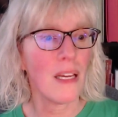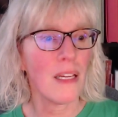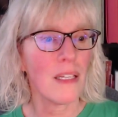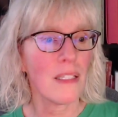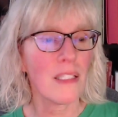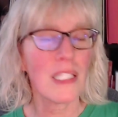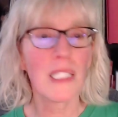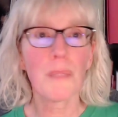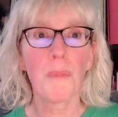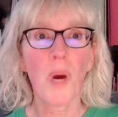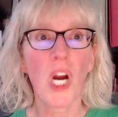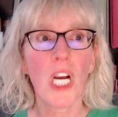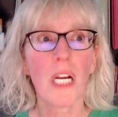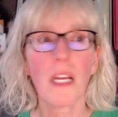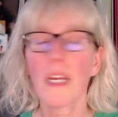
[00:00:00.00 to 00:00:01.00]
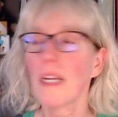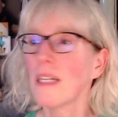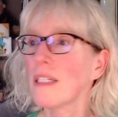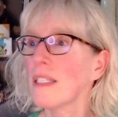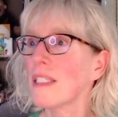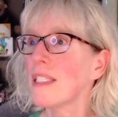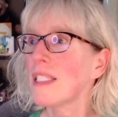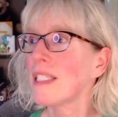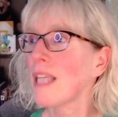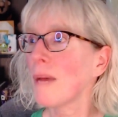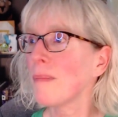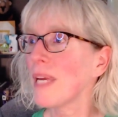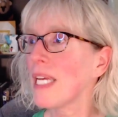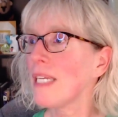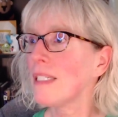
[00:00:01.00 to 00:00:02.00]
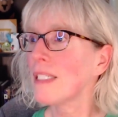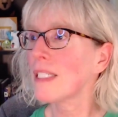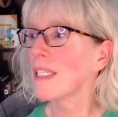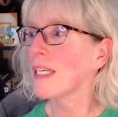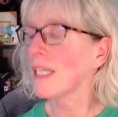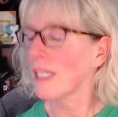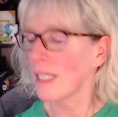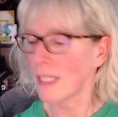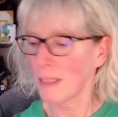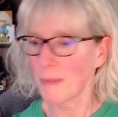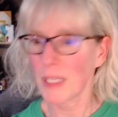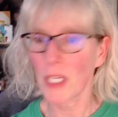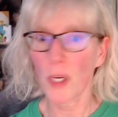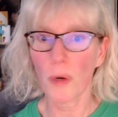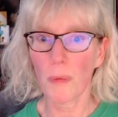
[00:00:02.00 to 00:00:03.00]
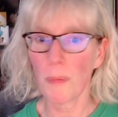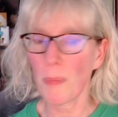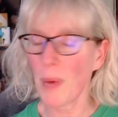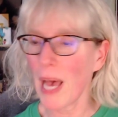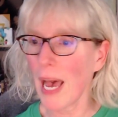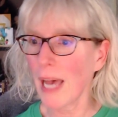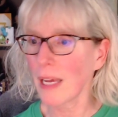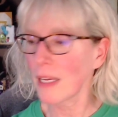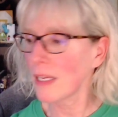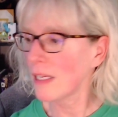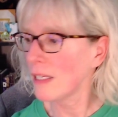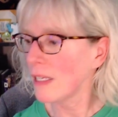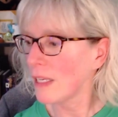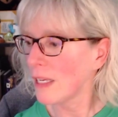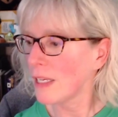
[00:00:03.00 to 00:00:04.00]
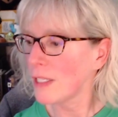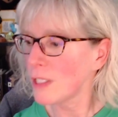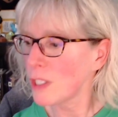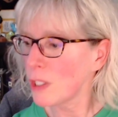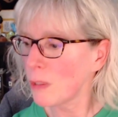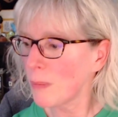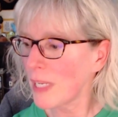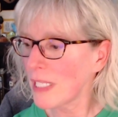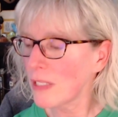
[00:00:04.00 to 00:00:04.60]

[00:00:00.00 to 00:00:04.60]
Spark Summit, let me go back to my